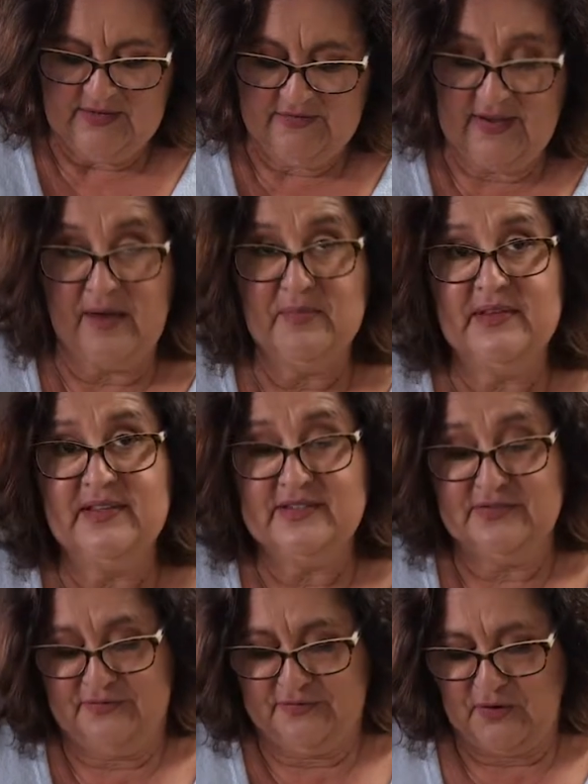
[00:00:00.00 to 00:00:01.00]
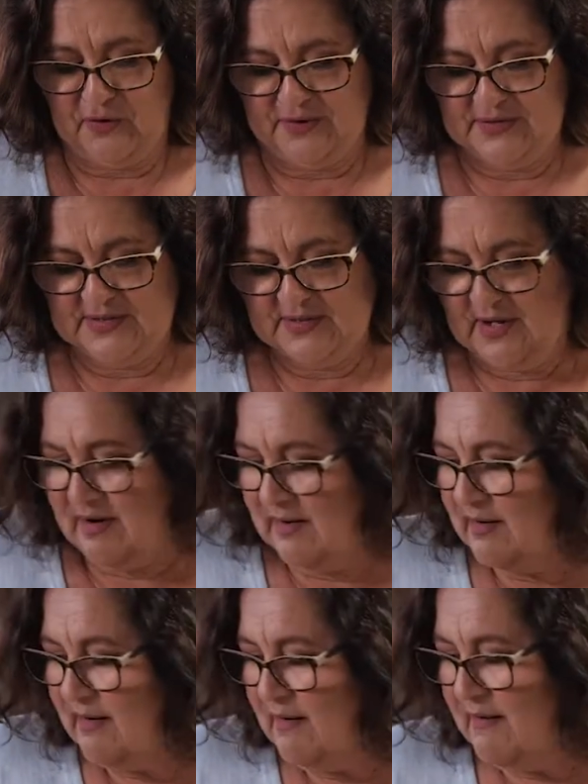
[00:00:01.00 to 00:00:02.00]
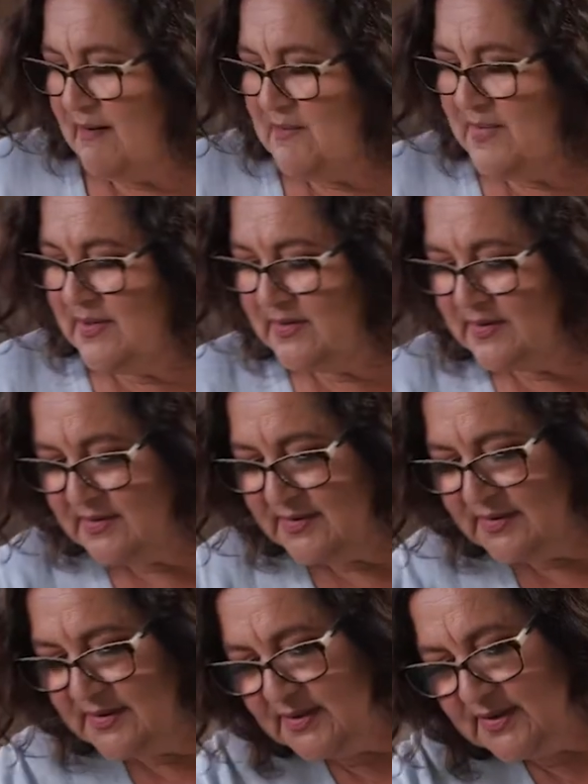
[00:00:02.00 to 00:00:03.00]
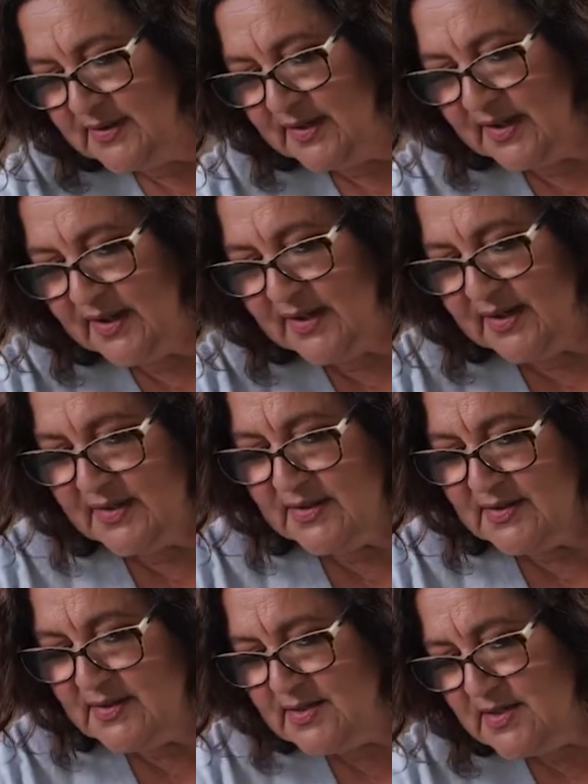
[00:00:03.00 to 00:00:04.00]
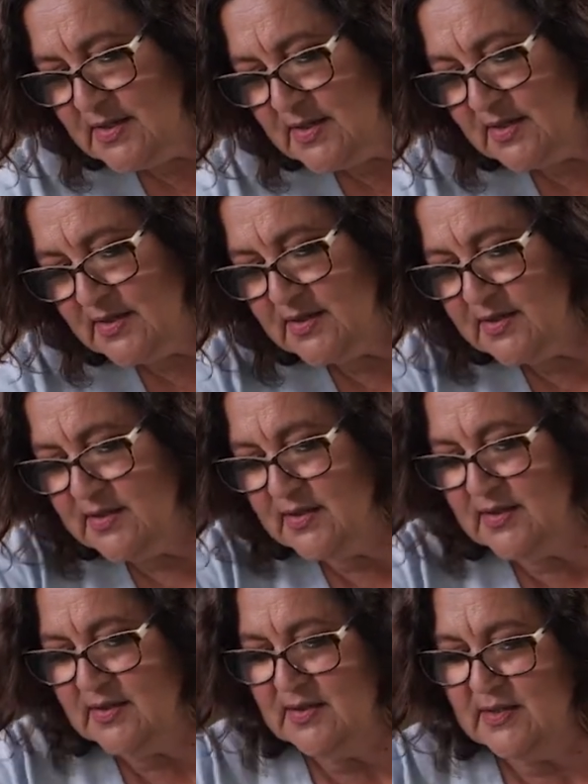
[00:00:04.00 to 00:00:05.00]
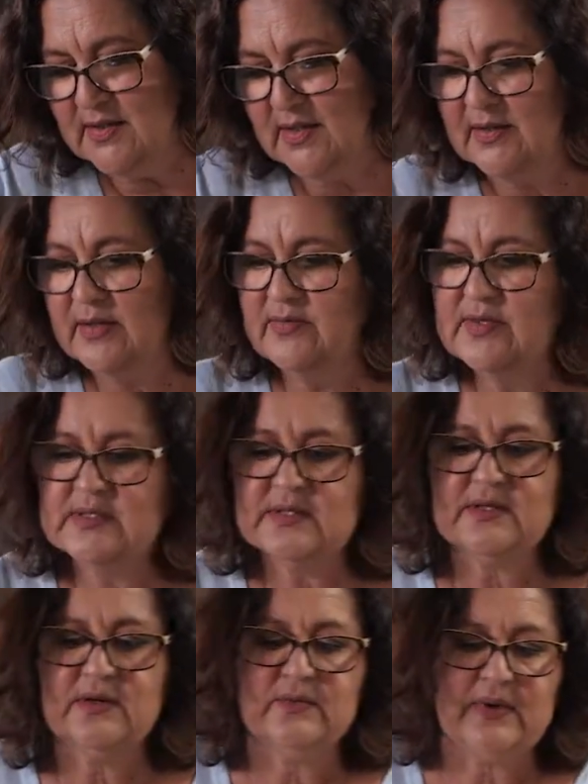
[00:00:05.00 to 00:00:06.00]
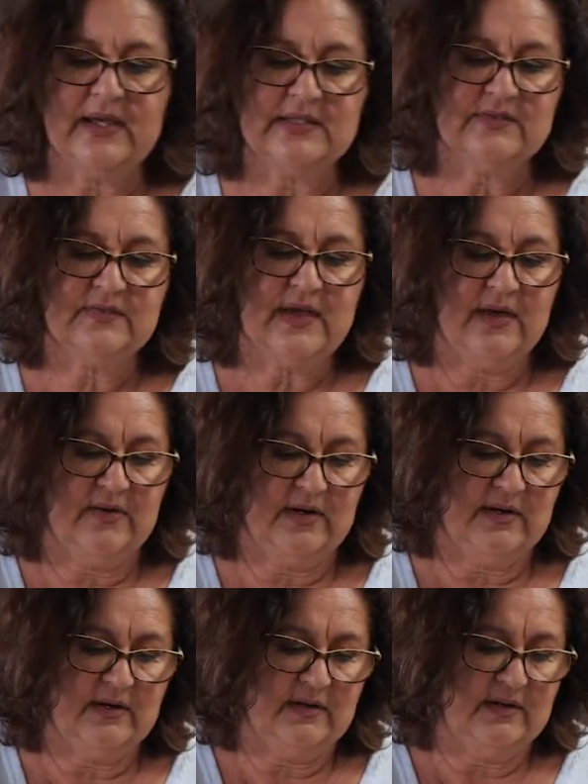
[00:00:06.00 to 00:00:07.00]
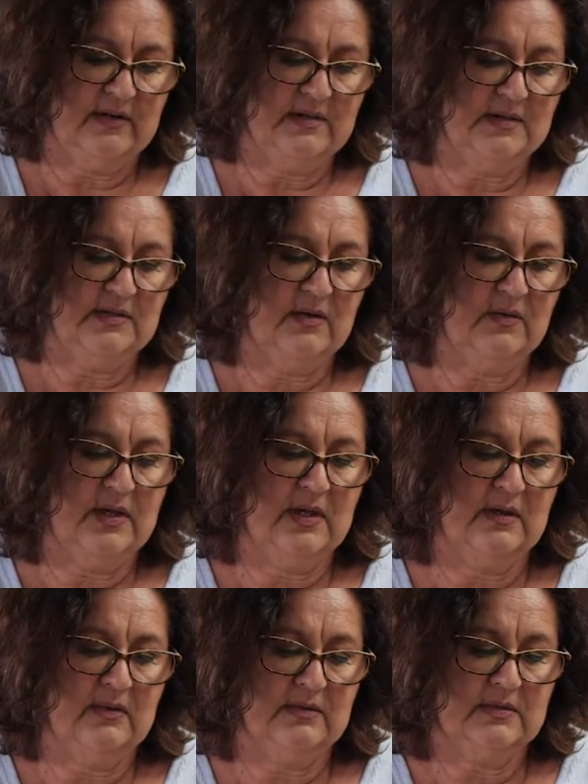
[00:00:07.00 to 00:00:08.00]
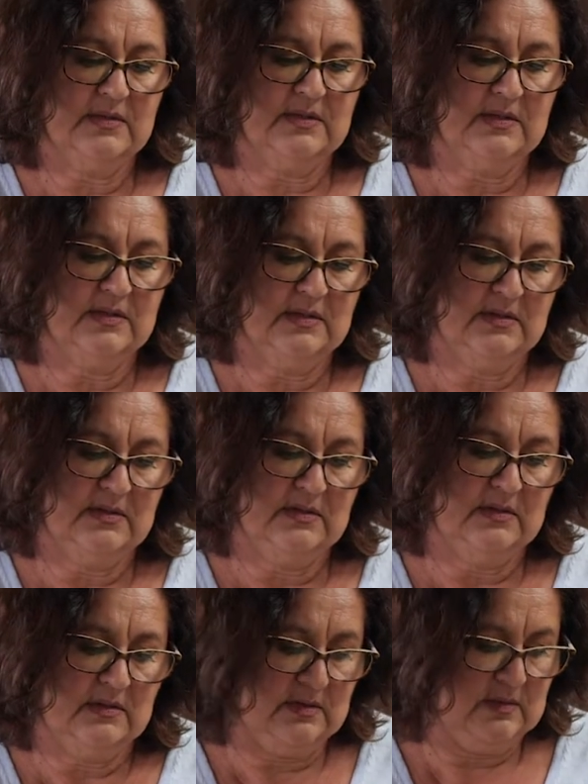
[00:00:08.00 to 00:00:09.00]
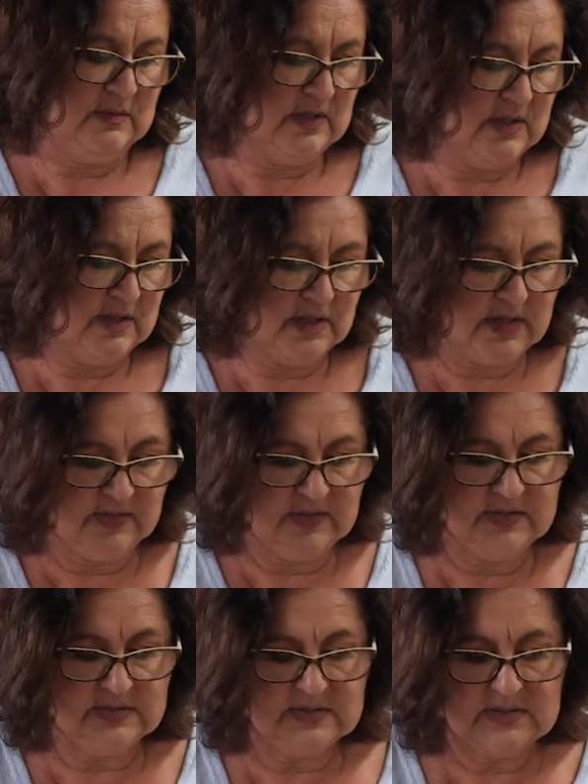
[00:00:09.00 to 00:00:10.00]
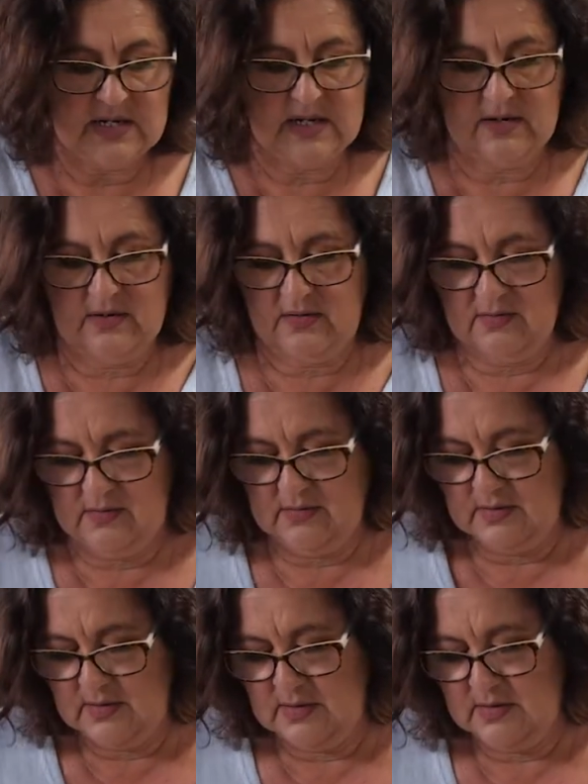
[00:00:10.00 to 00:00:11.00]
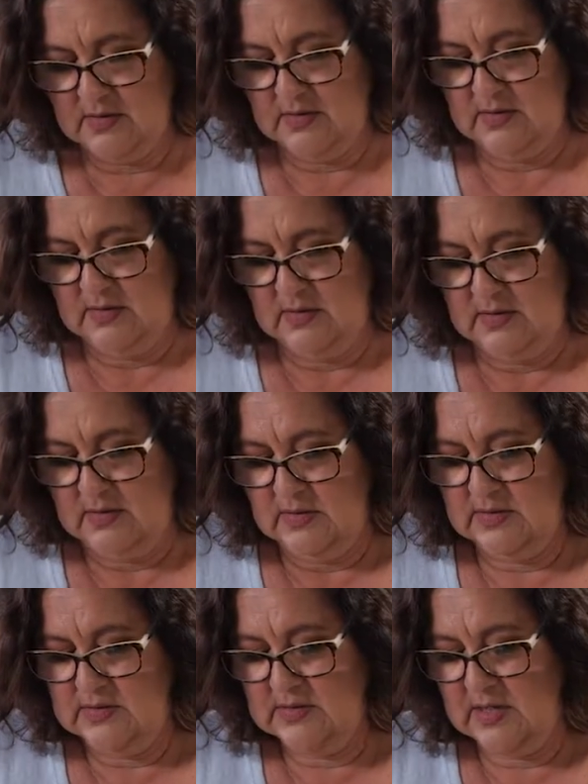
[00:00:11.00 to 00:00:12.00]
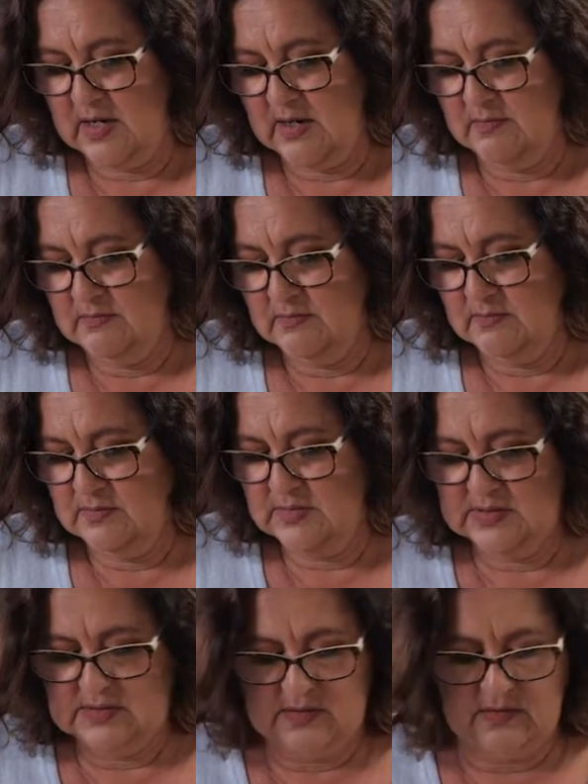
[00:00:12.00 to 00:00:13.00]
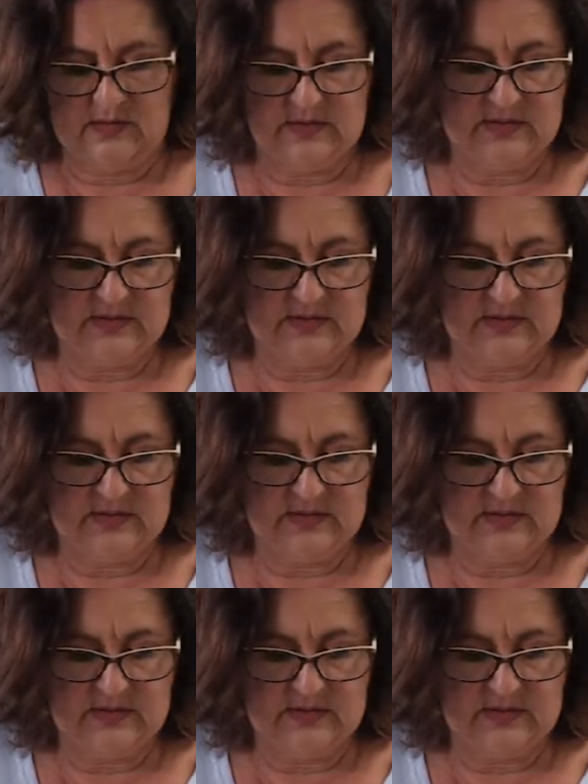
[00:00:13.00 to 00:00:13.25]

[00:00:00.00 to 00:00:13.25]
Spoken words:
fabulousflorals.com. And I love this little rice flower. It's so cute. I'm gonna cut this down, the stems, so they're